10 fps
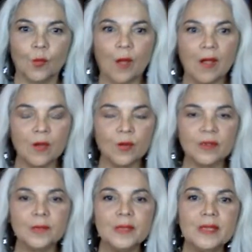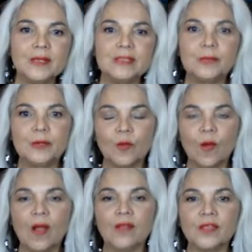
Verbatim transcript: Wow, welcome in. It's been a while.